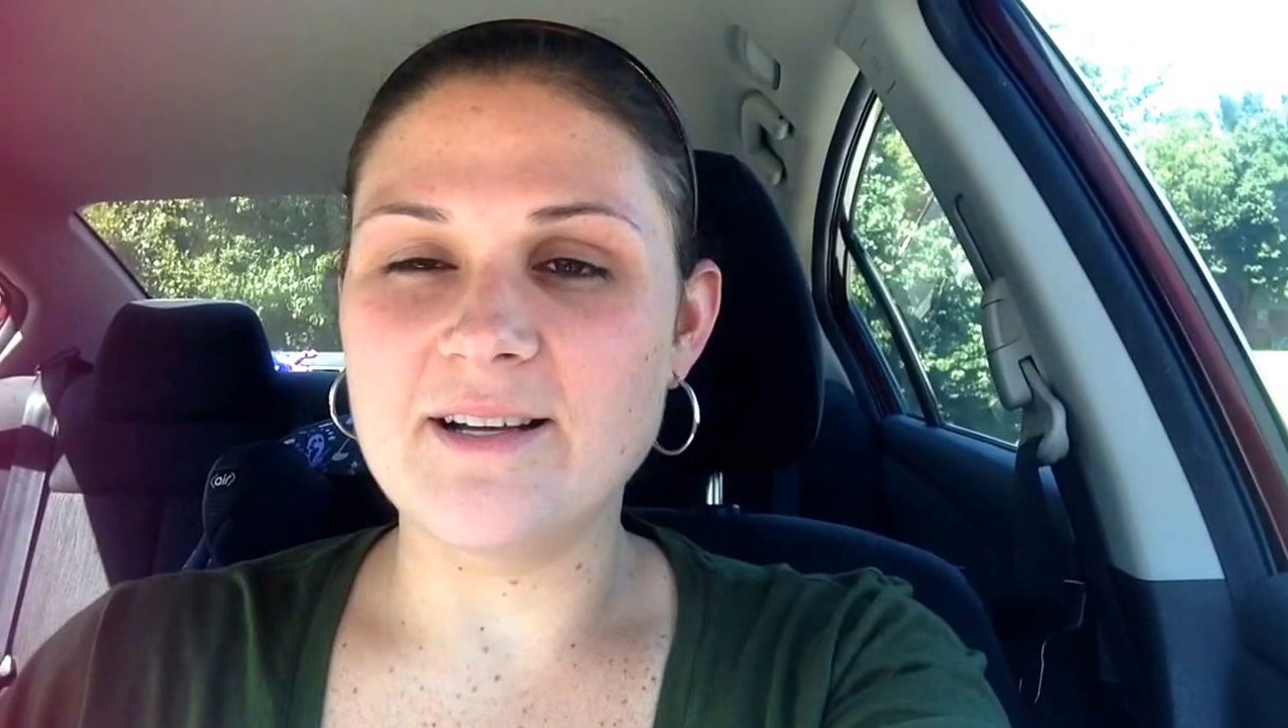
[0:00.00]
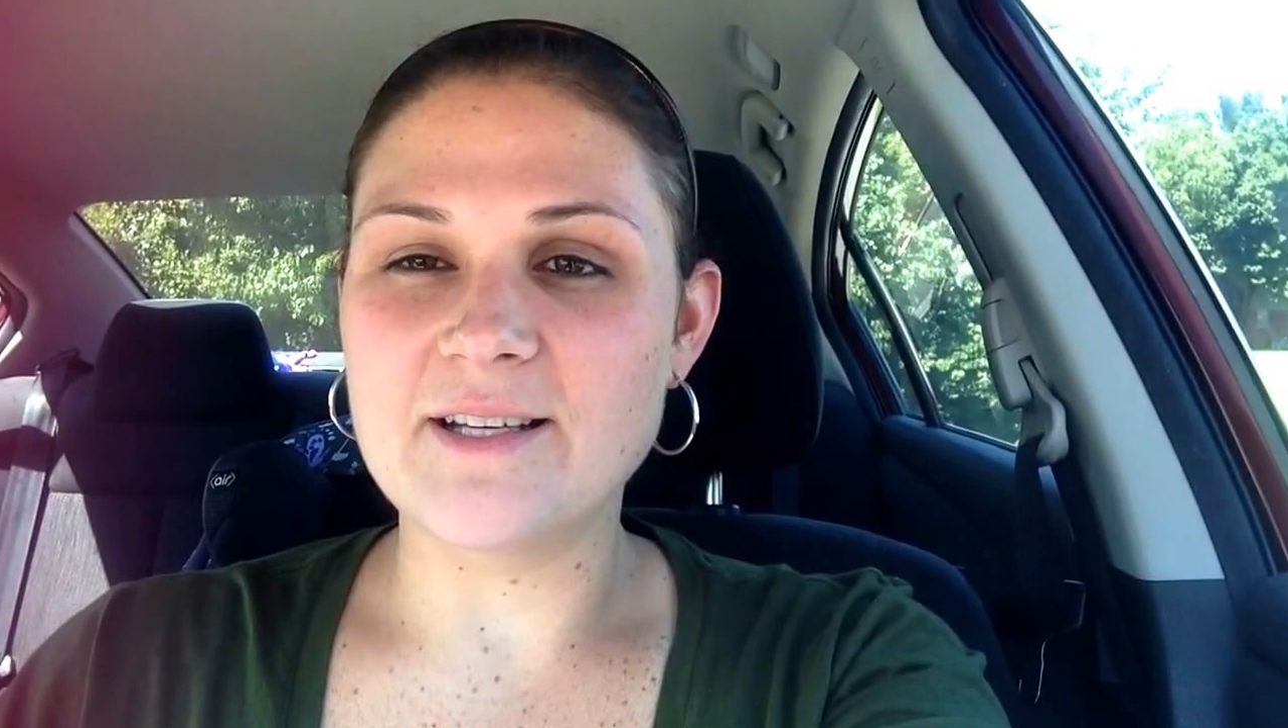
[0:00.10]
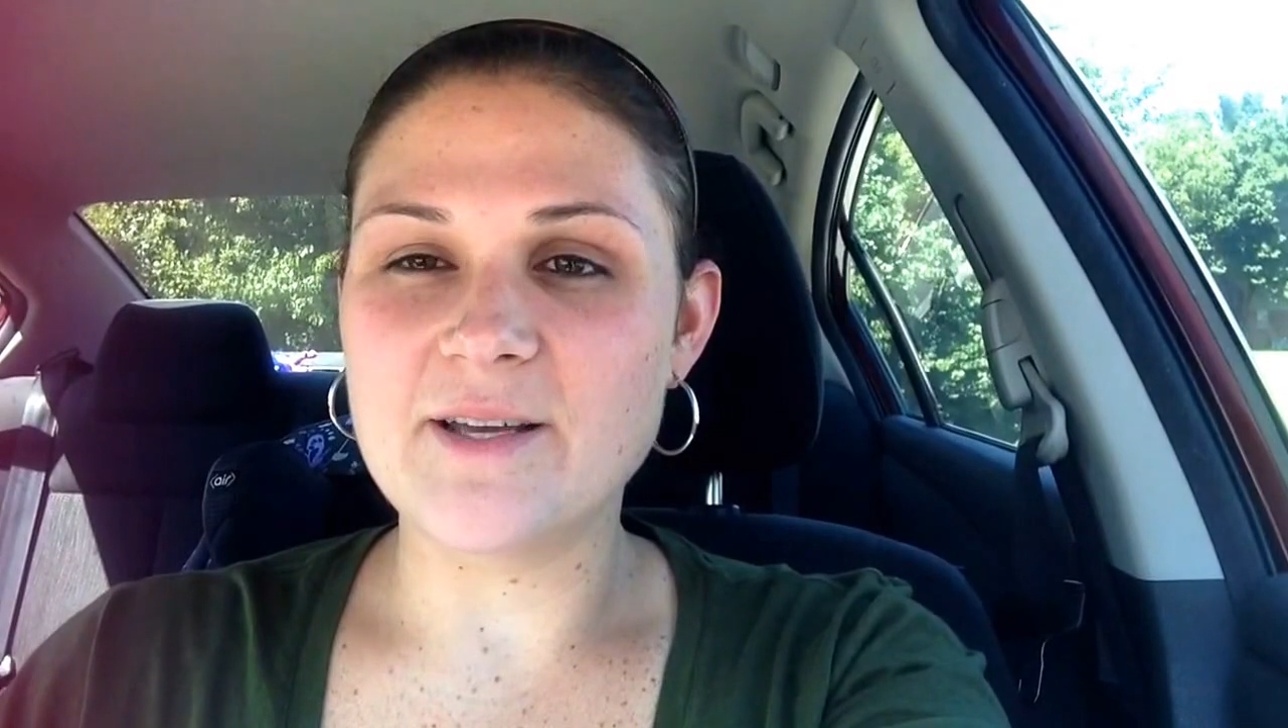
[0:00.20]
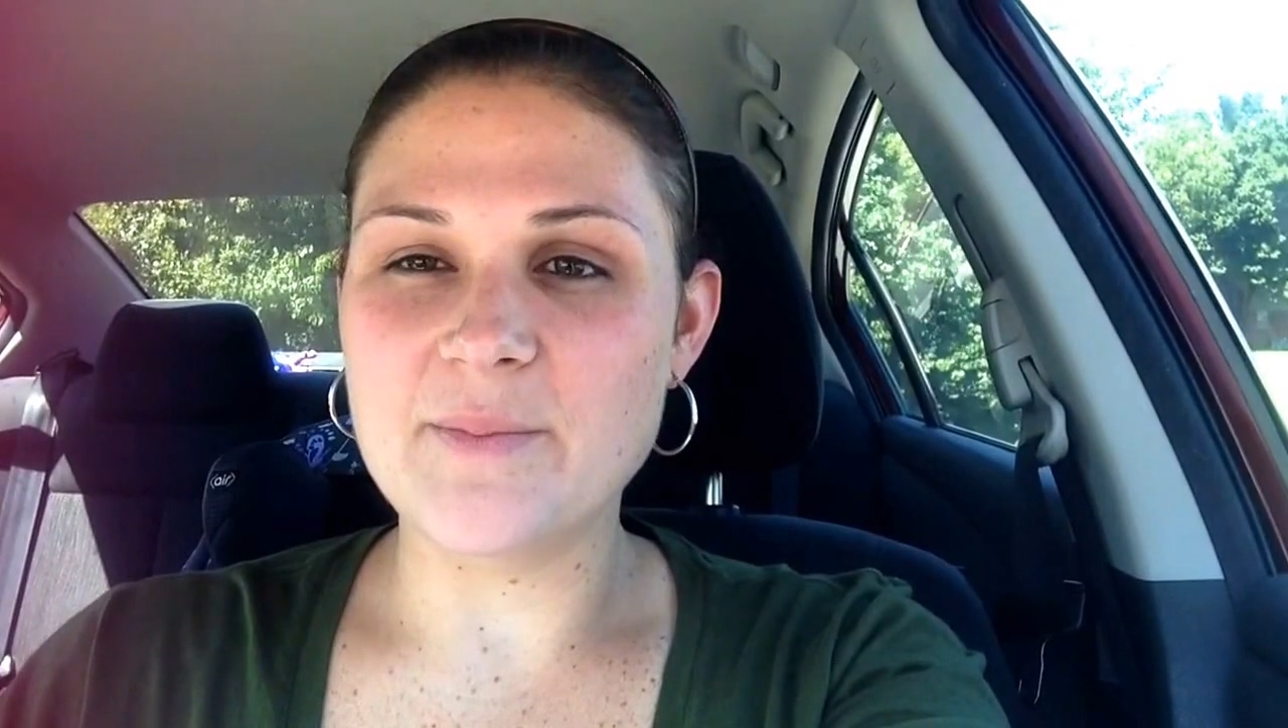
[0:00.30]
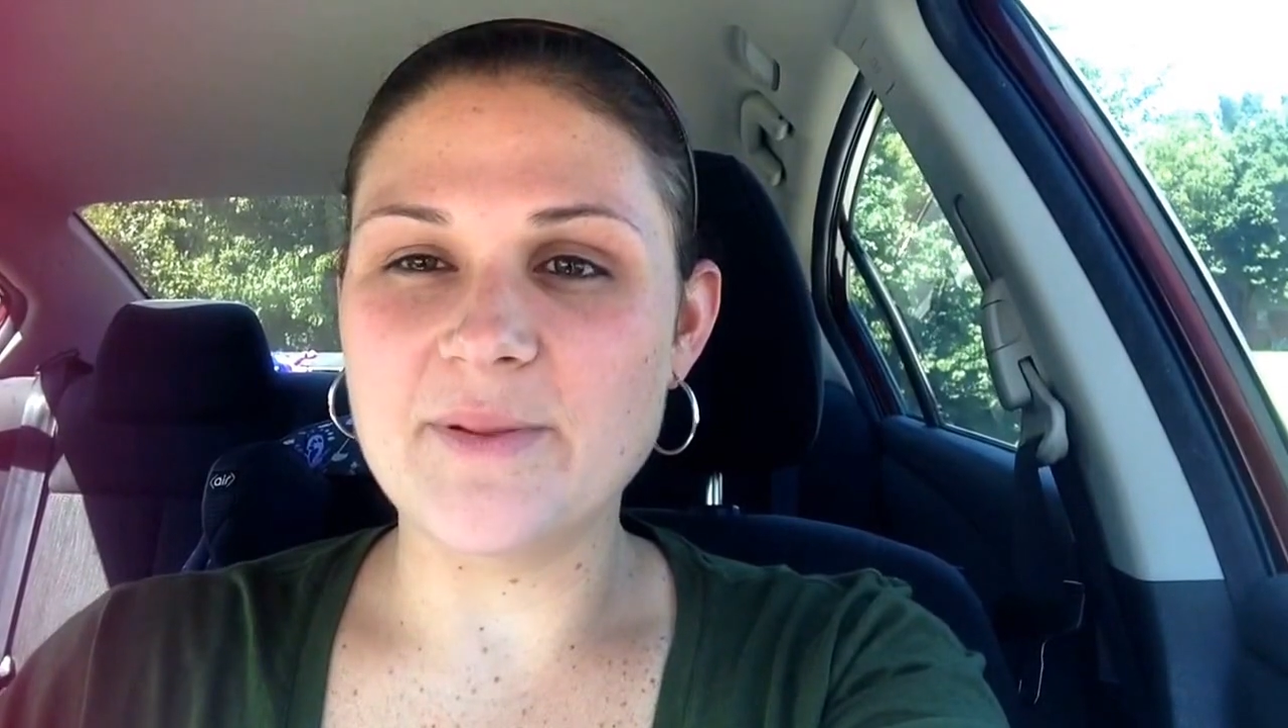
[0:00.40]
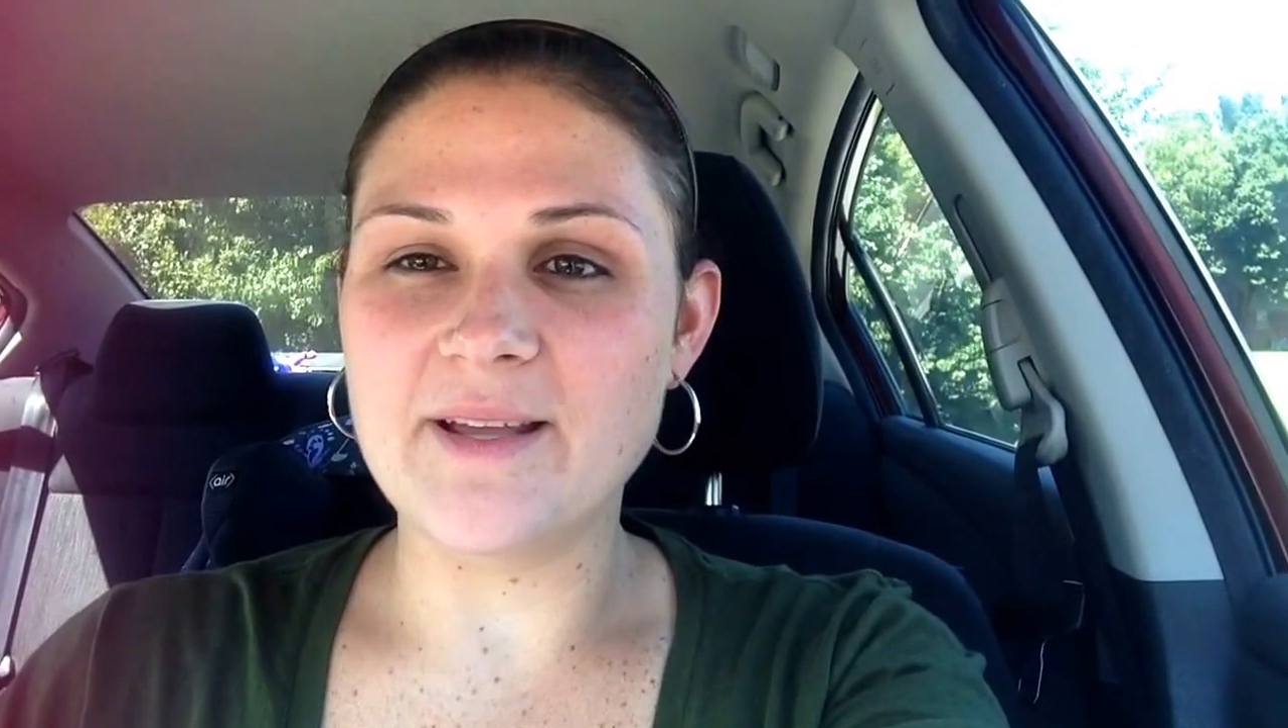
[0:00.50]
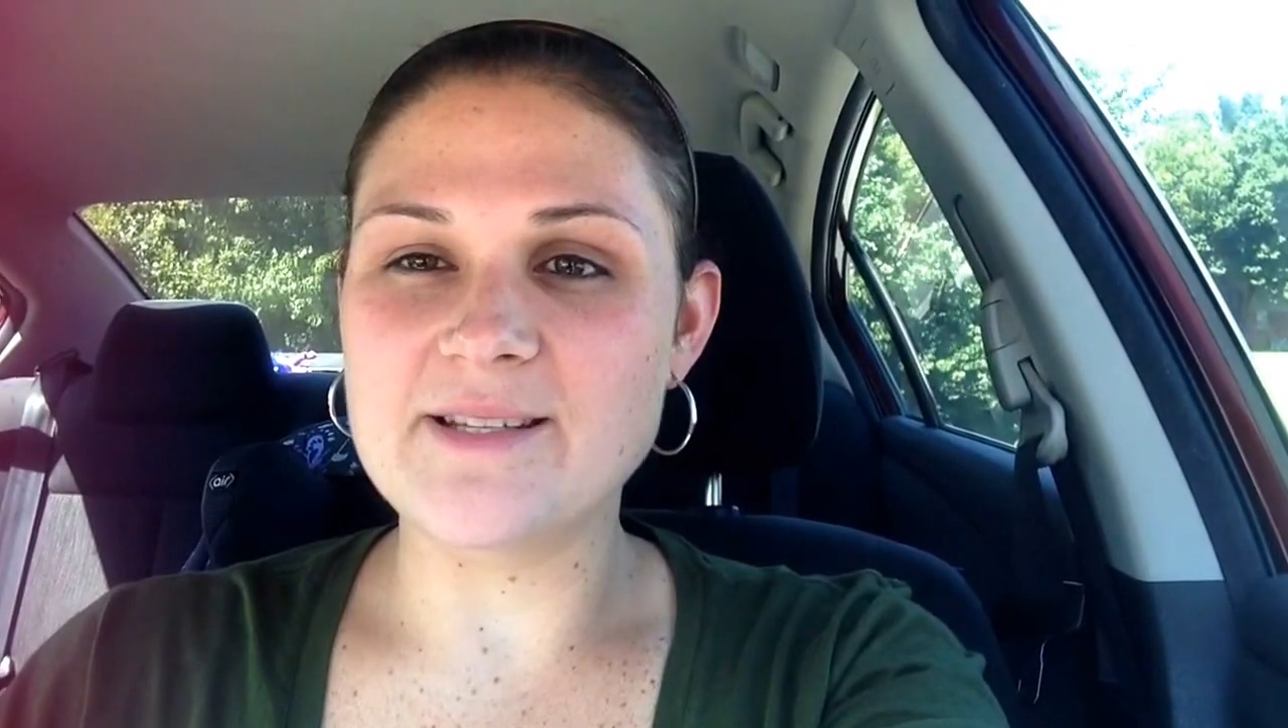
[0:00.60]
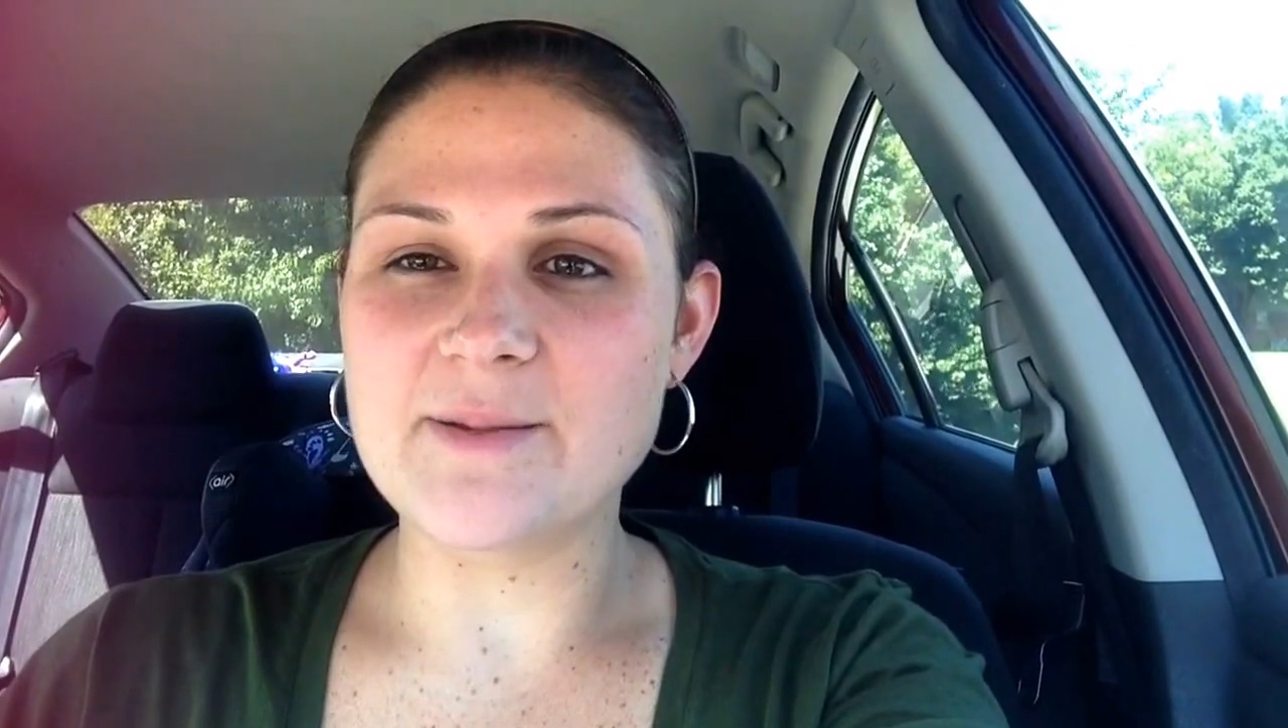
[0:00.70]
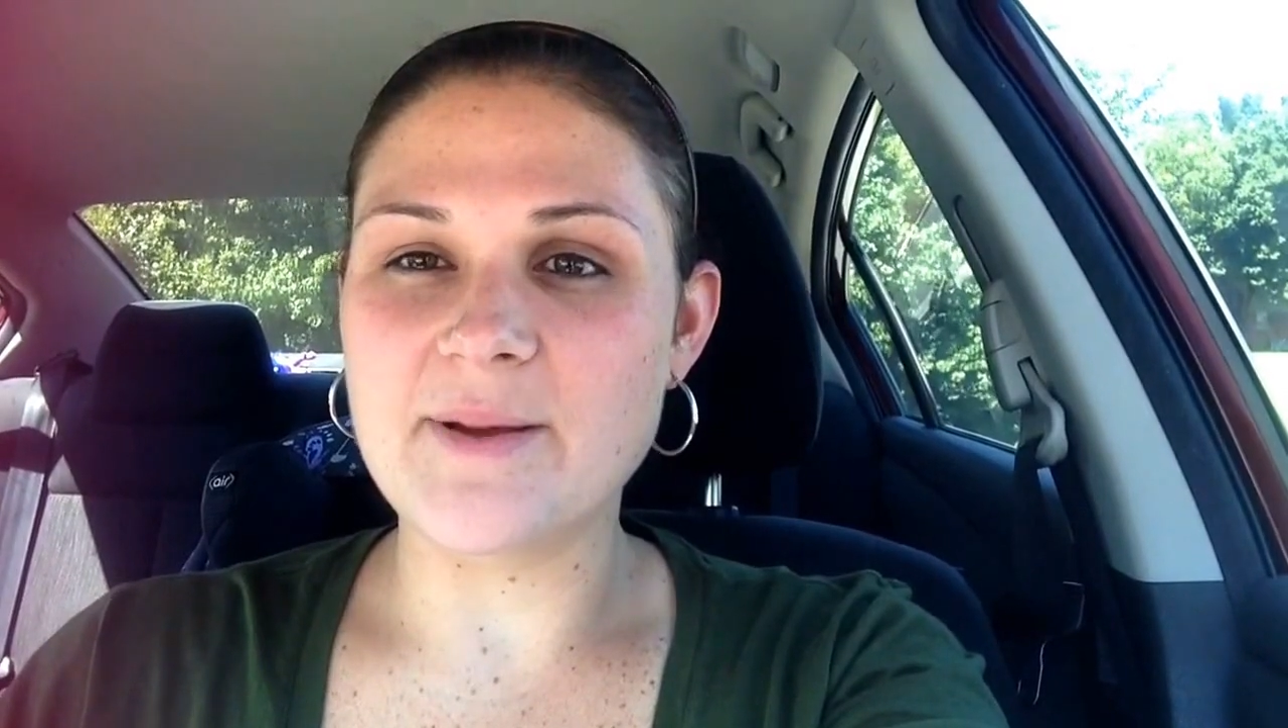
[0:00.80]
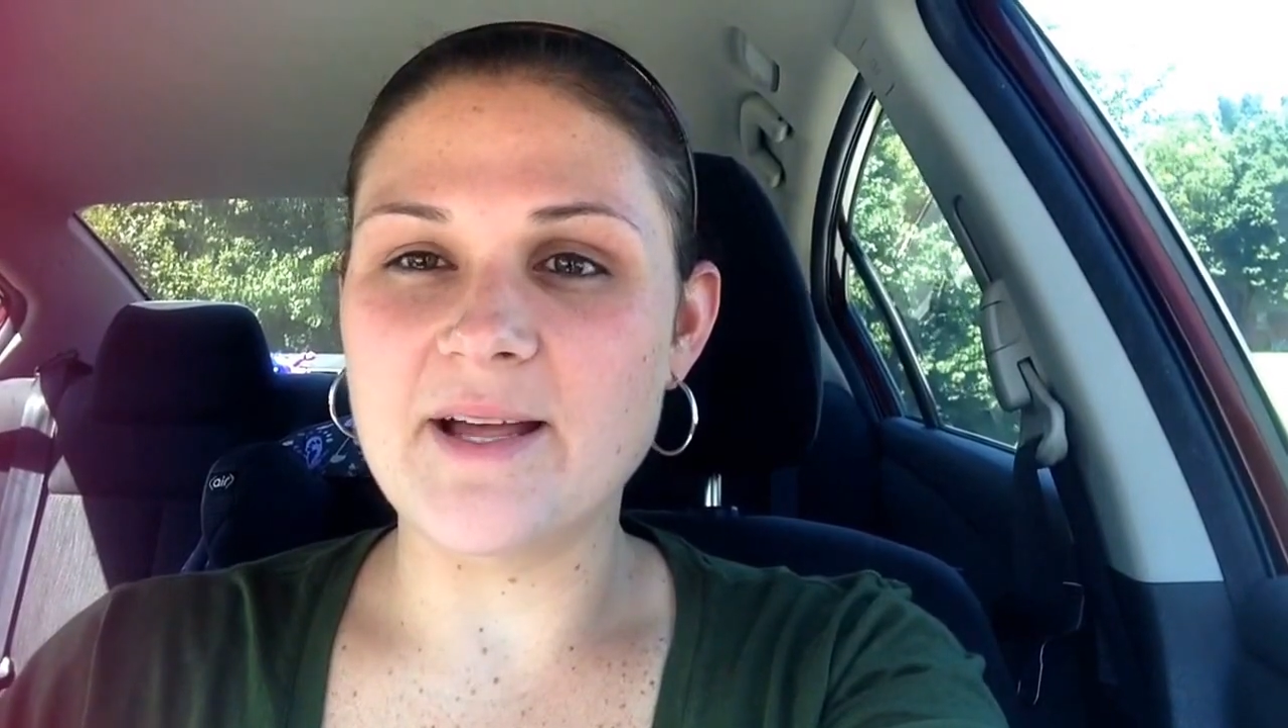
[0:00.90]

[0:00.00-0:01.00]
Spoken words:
complaints about